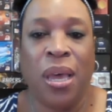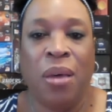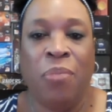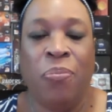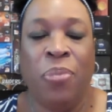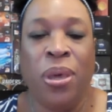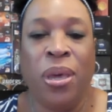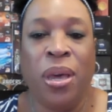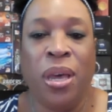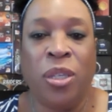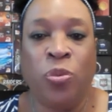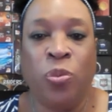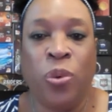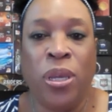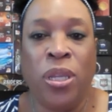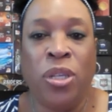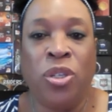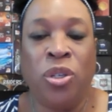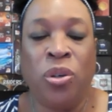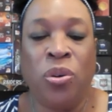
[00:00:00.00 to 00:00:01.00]
because
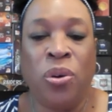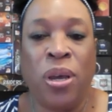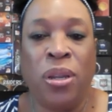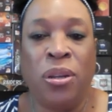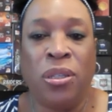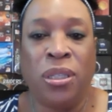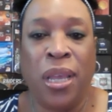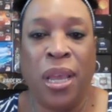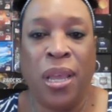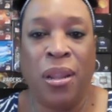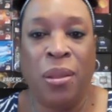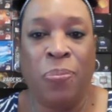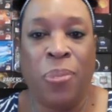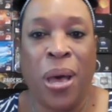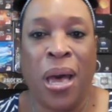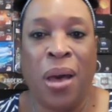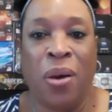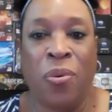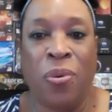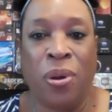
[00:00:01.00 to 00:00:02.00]
we do understand the
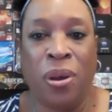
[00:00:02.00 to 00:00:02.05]
power